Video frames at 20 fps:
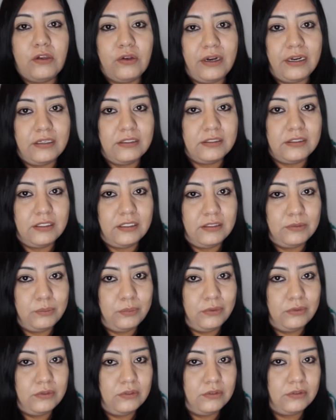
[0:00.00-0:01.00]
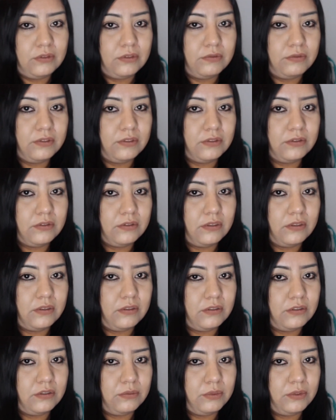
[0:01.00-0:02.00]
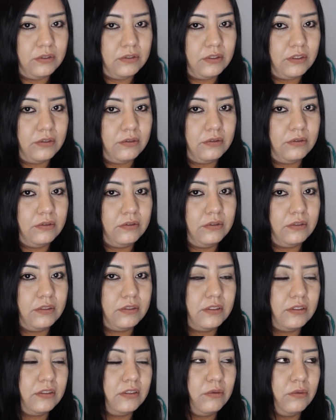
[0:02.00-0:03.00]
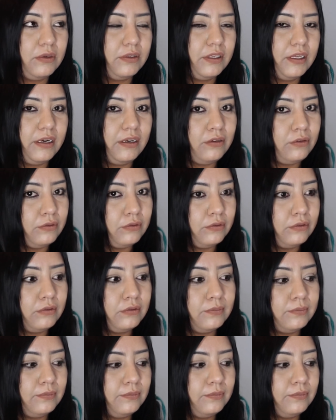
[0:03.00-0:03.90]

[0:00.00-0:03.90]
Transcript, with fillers: United States Postal Service uh, shipping scale this is the one that I use